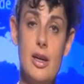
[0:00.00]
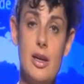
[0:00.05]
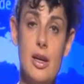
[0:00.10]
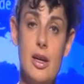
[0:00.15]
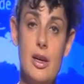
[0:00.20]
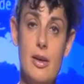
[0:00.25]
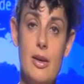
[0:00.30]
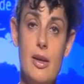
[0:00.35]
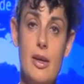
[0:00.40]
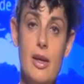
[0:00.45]

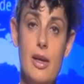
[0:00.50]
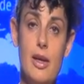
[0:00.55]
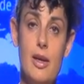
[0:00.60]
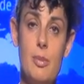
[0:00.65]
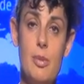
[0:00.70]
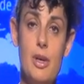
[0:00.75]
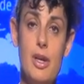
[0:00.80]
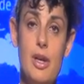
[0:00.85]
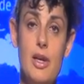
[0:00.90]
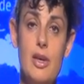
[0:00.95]

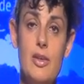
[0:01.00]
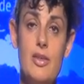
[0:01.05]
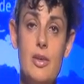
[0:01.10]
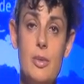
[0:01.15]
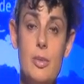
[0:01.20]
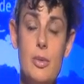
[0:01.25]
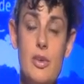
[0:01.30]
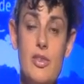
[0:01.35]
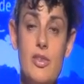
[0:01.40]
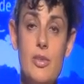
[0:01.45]
applies a
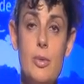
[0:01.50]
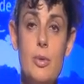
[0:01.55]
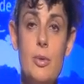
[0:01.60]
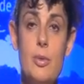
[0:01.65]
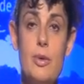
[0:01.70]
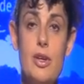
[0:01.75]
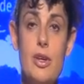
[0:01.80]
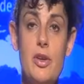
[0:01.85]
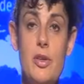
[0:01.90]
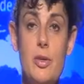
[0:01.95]
principle
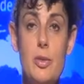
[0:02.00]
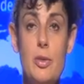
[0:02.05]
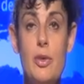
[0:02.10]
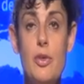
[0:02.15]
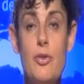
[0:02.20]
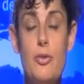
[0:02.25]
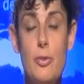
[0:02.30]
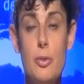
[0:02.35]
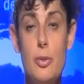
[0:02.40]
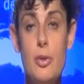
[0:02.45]
we call
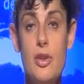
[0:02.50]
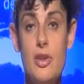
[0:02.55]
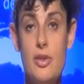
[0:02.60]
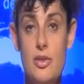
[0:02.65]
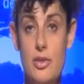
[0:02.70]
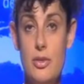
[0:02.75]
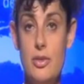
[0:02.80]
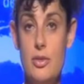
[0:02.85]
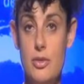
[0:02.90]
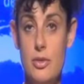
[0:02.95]
the fourth
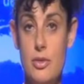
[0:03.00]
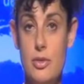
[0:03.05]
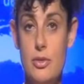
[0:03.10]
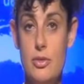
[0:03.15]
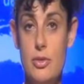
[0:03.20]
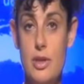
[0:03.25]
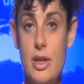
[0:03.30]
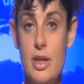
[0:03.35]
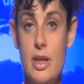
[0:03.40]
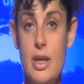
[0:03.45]
instance
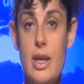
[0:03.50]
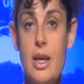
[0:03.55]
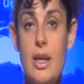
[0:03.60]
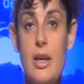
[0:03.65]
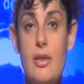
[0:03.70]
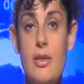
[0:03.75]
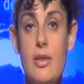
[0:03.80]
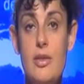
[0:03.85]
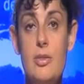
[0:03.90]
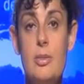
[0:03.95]
doctrine.
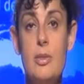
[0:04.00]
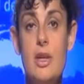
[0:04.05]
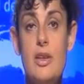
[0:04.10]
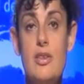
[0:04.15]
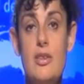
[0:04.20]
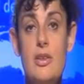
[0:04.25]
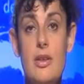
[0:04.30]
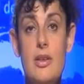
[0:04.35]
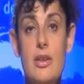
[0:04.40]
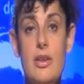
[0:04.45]
This
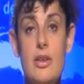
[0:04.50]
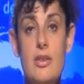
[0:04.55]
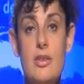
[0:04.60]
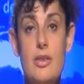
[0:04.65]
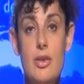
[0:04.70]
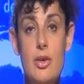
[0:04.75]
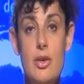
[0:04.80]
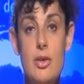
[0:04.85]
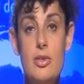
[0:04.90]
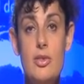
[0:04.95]
means that it is
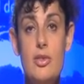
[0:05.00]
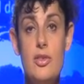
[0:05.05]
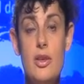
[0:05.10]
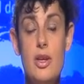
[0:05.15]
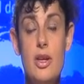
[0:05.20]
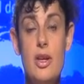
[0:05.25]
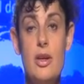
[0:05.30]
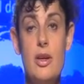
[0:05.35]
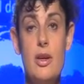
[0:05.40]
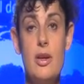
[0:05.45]
not
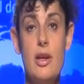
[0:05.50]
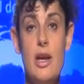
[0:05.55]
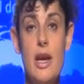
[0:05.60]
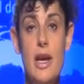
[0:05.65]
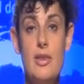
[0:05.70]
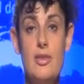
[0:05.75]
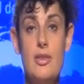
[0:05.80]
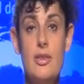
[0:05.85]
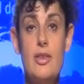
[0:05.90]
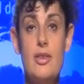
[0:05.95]

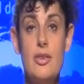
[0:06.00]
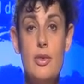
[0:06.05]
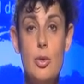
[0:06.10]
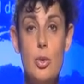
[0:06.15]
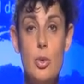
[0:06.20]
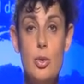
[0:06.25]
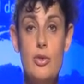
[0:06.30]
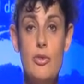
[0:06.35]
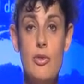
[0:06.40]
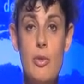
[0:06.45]
acting as a
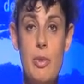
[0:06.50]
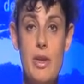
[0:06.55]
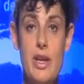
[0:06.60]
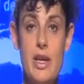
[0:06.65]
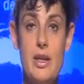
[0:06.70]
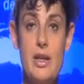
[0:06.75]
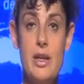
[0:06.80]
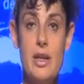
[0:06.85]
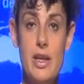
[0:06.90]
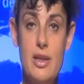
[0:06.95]
court of
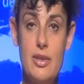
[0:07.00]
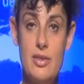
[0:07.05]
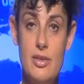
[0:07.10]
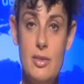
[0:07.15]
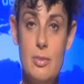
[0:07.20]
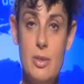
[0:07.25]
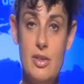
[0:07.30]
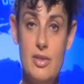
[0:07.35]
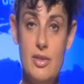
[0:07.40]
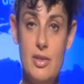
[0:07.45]
appeal against
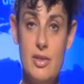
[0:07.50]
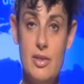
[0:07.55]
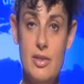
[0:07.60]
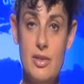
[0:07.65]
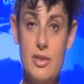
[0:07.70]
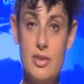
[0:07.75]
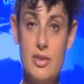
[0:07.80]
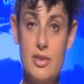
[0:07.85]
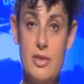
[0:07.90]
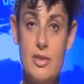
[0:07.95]
domestic
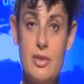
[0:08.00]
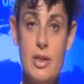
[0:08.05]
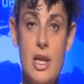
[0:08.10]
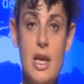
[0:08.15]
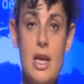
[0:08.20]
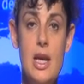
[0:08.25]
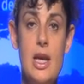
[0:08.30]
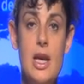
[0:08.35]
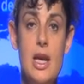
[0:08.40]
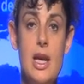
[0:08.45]
decisions,
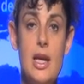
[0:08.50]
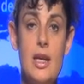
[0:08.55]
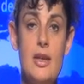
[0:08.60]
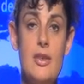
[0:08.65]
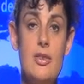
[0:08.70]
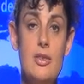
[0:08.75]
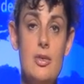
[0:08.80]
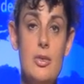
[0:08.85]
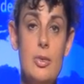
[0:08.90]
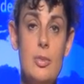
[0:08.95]

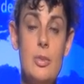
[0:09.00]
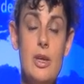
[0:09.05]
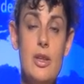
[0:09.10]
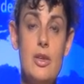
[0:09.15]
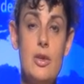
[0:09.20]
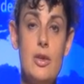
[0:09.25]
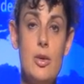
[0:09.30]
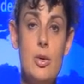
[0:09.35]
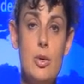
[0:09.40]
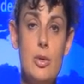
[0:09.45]
and normally
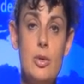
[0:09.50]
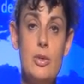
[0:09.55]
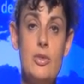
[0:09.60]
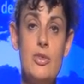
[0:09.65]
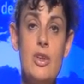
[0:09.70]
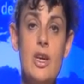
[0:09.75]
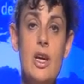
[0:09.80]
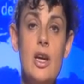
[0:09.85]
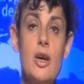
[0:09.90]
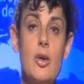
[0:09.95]
the
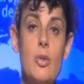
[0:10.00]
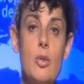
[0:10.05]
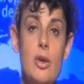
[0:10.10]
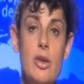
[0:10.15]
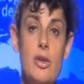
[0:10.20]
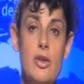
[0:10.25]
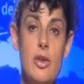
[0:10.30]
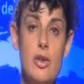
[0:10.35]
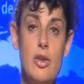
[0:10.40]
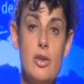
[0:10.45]
court will
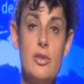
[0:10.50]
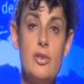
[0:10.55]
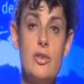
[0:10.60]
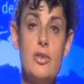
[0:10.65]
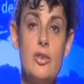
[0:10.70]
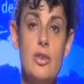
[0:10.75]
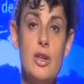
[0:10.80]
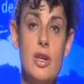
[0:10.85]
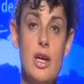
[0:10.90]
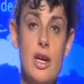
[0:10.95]
not